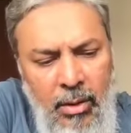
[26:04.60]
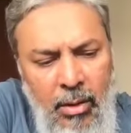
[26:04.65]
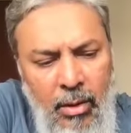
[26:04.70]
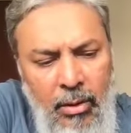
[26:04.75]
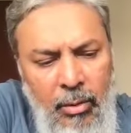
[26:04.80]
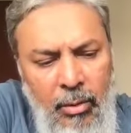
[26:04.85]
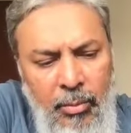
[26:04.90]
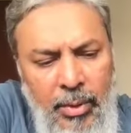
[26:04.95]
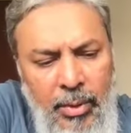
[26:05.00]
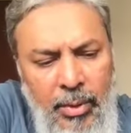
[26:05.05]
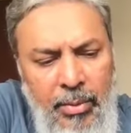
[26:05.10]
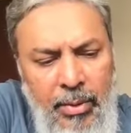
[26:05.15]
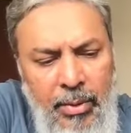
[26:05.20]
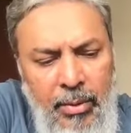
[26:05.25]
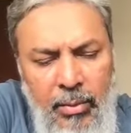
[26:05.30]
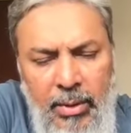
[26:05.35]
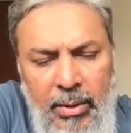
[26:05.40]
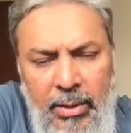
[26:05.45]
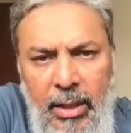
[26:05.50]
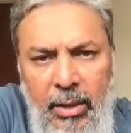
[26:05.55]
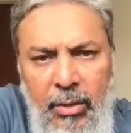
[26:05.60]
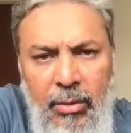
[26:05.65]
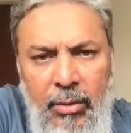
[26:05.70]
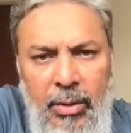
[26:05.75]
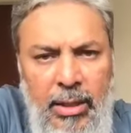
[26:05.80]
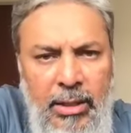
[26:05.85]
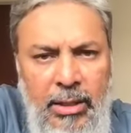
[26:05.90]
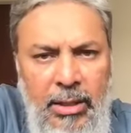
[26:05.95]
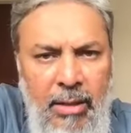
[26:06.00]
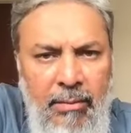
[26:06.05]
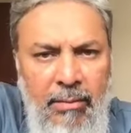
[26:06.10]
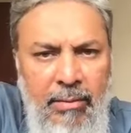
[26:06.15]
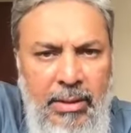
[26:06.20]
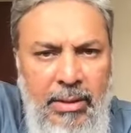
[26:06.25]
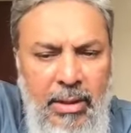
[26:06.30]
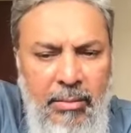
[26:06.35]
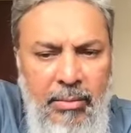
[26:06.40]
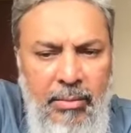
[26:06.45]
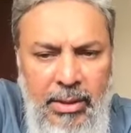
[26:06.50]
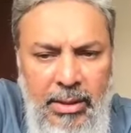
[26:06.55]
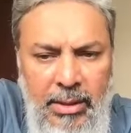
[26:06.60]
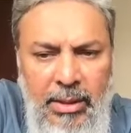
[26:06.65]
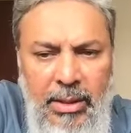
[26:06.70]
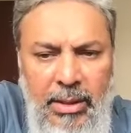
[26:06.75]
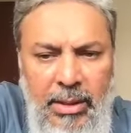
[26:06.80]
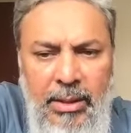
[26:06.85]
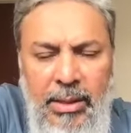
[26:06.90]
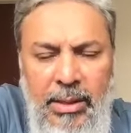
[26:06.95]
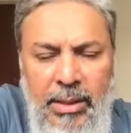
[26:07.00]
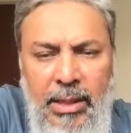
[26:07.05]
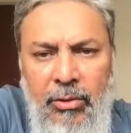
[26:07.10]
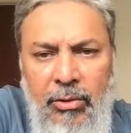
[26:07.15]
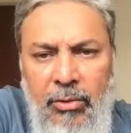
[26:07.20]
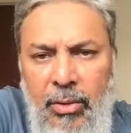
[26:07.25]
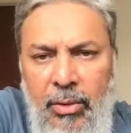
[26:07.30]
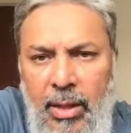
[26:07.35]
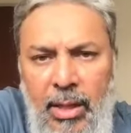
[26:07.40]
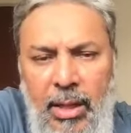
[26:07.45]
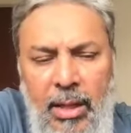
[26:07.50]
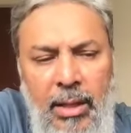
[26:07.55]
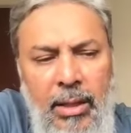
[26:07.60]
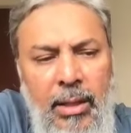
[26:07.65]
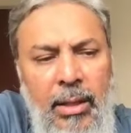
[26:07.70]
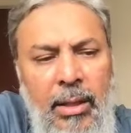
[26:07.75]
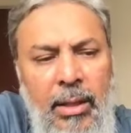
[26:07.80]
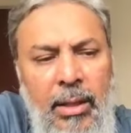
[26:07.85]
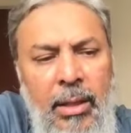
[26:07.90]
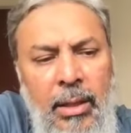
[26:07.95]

Although people will tell you that JavaScript is easier to learn.